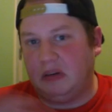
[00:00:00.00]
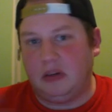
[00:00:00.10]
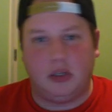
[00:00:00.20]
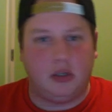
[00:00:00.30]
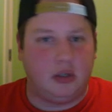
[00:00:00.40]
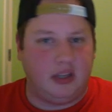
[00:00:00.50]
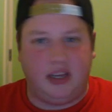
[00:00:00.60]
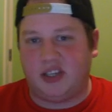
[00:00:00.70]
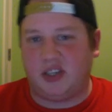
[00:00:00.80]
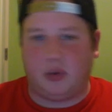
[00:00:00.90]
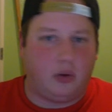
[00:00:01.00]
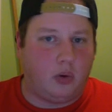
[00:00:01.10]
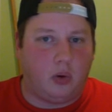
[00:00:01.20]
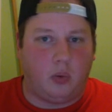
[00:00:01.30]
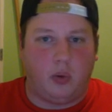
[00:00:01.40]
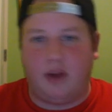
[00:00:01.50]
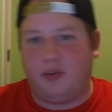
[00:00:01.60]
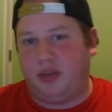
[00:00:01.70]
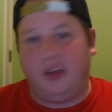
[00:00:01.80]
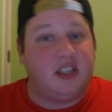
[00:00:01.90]
list, or, or whatever
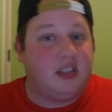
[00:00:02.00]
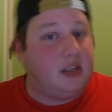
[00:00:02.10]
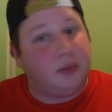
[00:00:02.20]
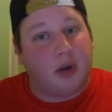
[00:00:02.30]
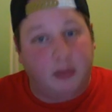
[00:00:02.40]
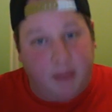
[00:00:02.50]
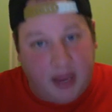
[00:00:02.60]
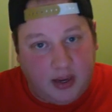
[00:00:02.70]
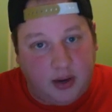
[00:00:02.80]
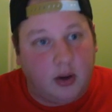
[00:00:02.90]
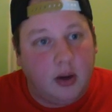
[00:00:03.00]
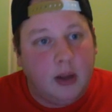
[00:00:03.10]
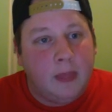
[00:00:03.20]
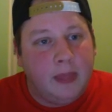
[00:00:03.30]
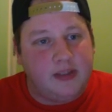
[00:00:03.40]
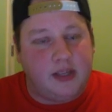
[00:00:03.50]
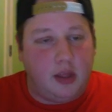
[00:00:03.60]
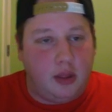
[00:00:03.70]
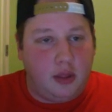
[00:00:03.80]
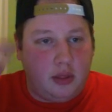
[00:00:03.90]
thesis I'm trying to make here, is that
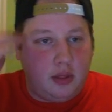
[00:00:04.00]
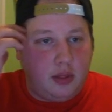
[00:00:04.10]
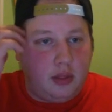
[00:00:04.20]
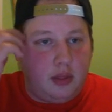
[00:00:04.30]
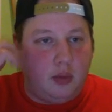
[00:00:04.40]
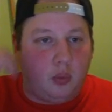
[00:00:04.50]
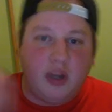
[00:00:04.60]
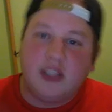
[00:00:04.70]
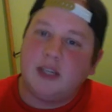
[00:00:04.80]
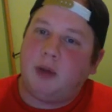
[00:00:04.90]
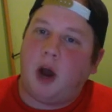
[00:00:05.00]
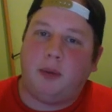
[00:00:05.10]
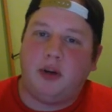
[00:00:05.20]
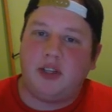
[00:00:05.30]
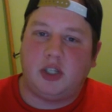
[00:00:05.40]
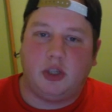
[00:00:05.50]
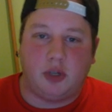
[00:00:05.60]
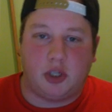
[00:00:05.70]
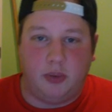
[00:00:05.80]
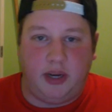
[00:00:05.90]
the reason Pauper is so
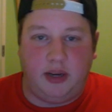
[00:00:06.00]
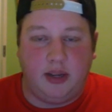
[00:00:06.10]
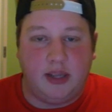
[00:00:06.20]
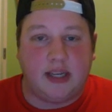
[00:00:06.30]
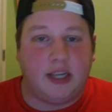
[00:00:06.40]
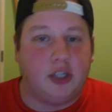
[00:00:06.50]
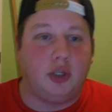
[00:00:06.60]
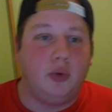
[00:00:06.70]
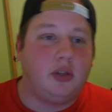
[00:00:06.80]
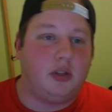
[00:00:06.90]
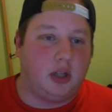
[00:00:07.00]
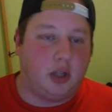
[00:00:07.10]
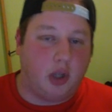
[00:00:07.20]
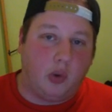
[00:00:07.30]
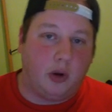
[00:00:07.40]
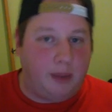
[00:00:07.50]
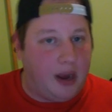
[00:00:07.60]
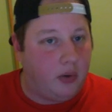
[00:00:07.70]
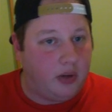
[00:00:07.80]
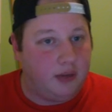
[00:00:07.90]
sweet is, again, due to the lowered power
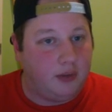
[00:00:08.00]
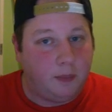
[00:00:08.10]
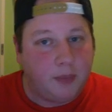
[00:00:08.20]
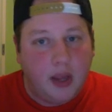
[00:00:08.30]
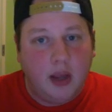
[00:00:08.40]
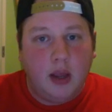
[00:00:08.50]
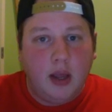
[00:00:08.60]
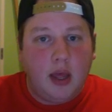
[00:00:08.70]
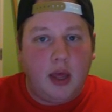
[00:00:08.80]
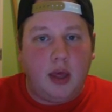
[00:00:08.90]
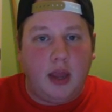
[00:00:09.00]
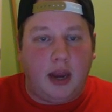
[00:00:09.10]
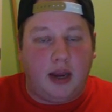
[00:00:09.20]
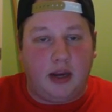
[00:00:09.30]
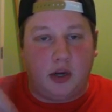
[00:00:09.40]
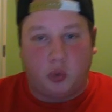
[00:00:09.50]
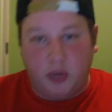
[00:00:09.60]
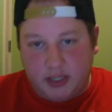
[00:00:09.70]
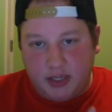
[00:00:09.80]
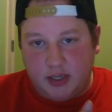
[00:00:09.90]
level. It
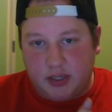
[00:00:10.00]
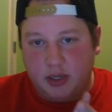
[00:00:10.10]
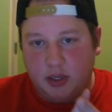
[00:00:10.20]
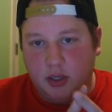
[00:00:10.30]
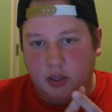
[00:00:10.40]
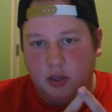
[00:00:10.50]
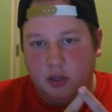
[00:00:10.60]
increases the